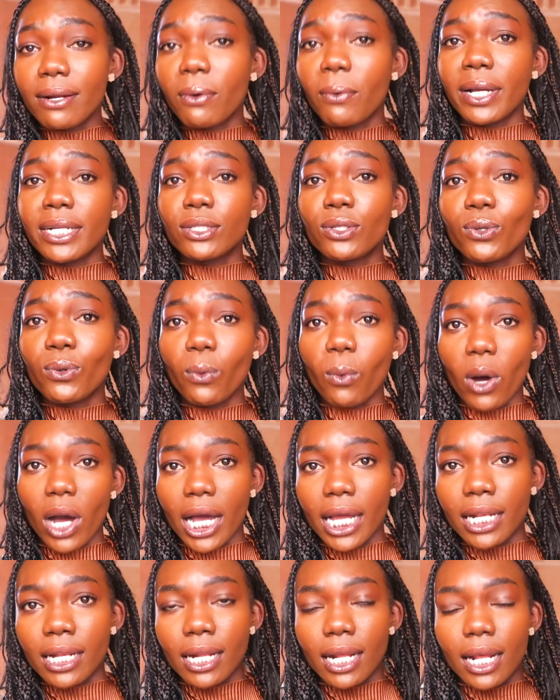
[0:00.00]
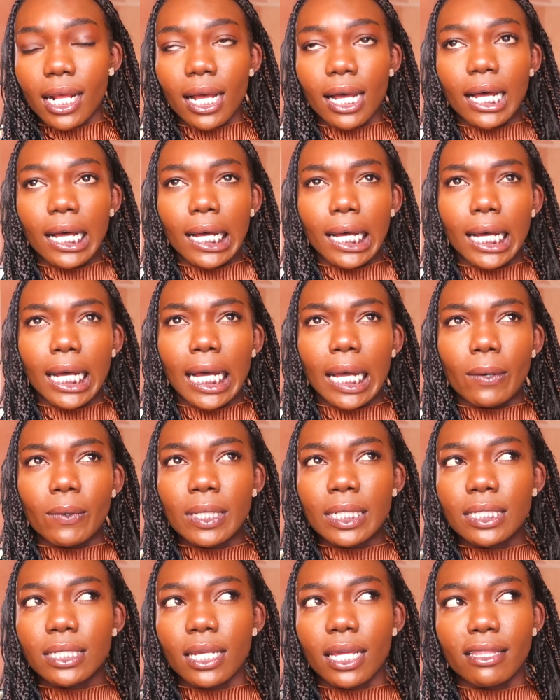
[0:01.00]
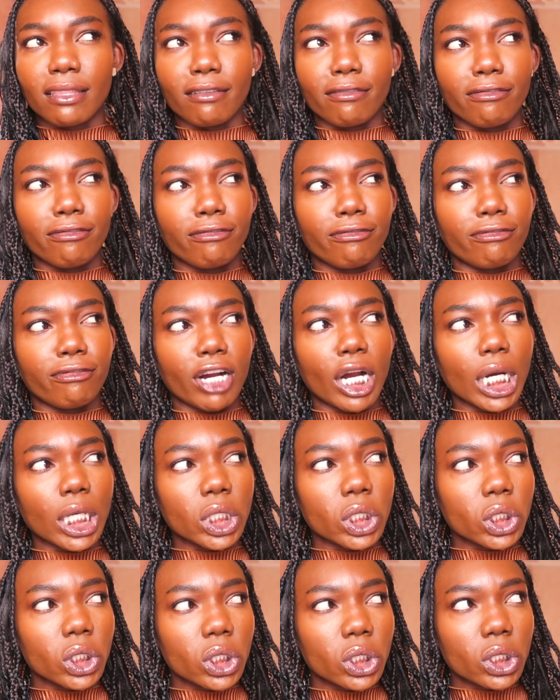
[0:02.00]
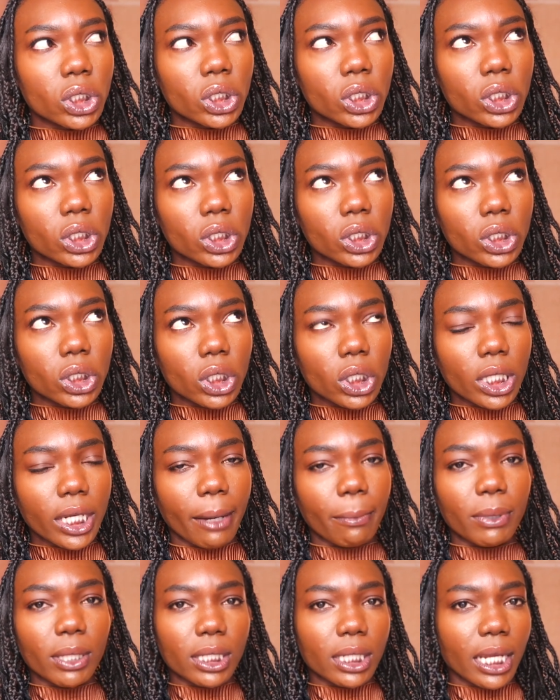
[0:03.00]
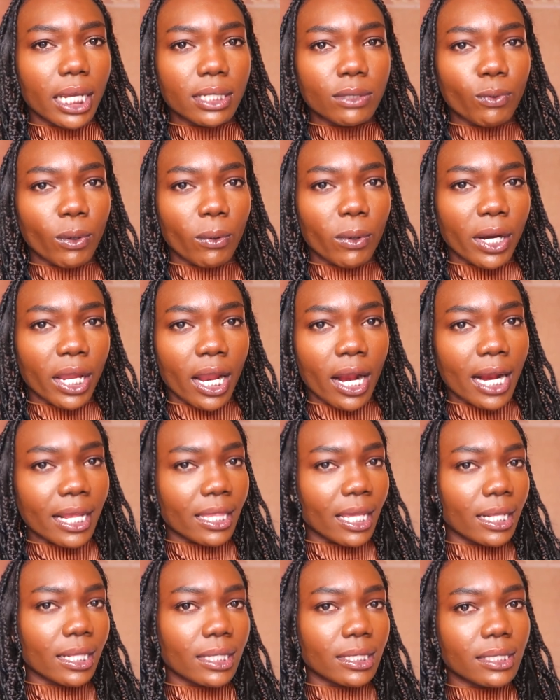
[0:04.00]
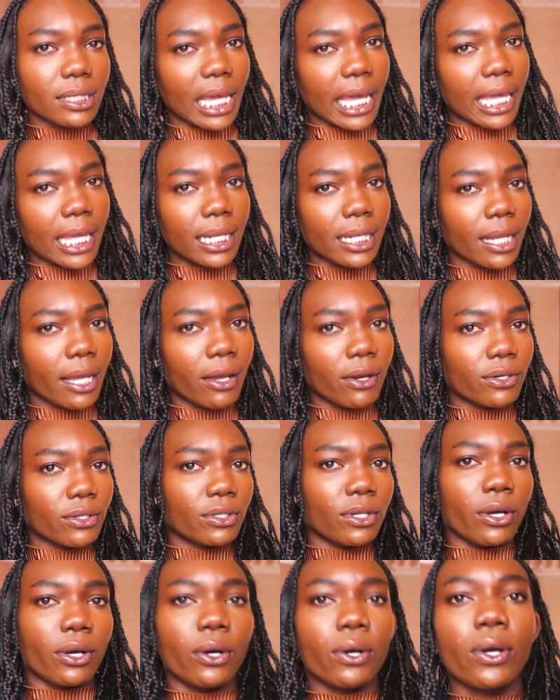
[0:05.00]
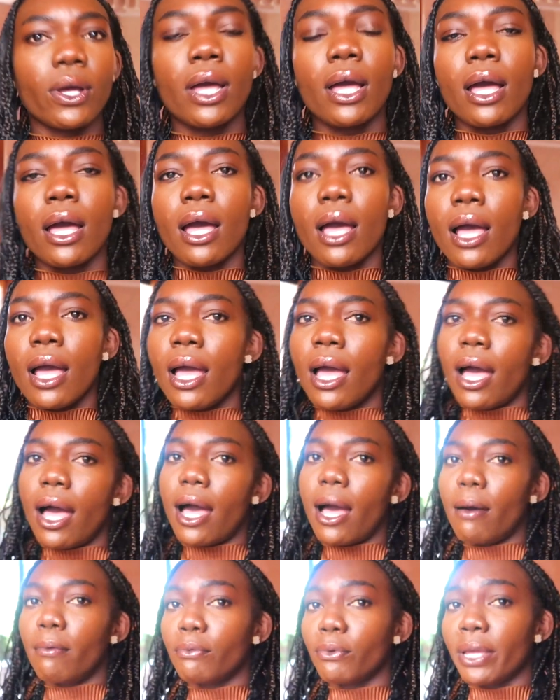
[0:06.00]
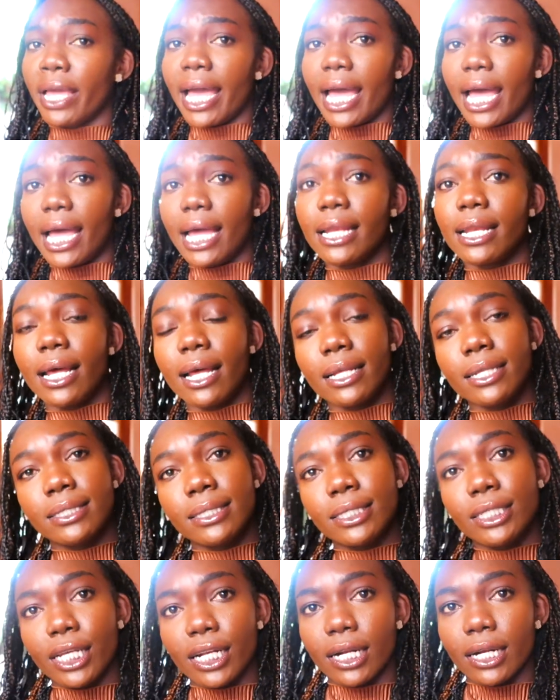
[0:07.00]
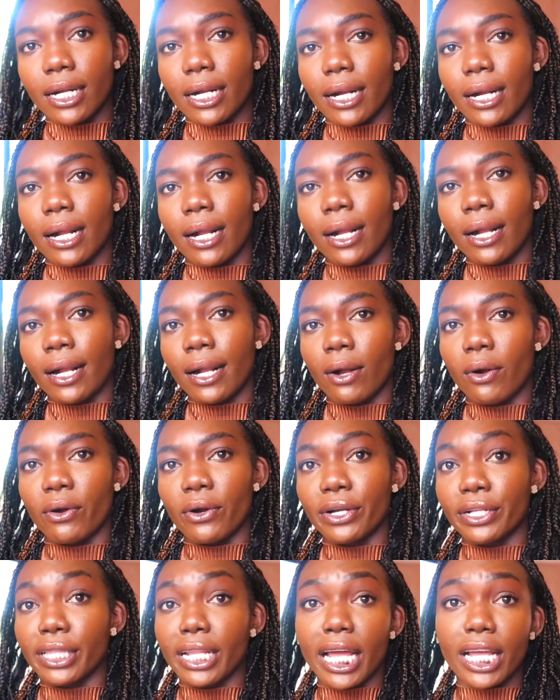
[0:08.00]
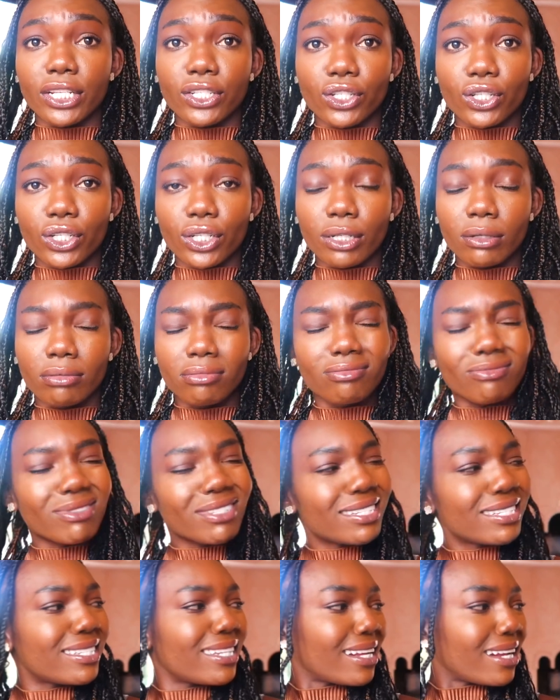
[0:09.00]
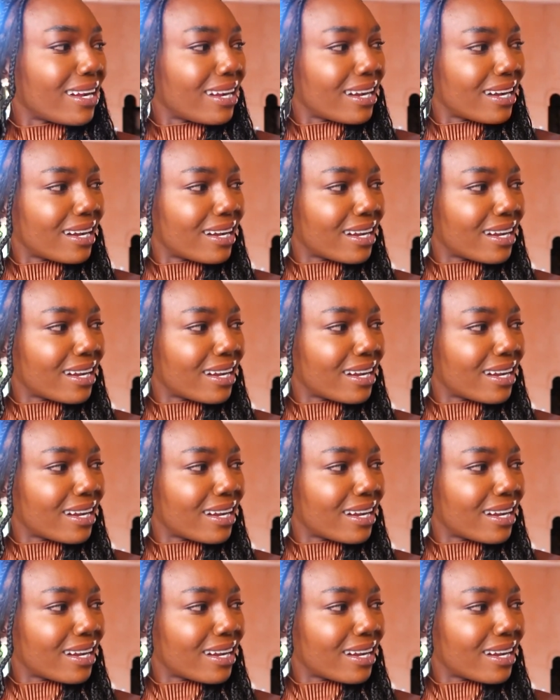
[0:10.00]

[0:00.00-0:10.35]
of went to one, I want to say the first couple of days we were here, I think the second day or so. We had dinner or lunch. Was it dinner?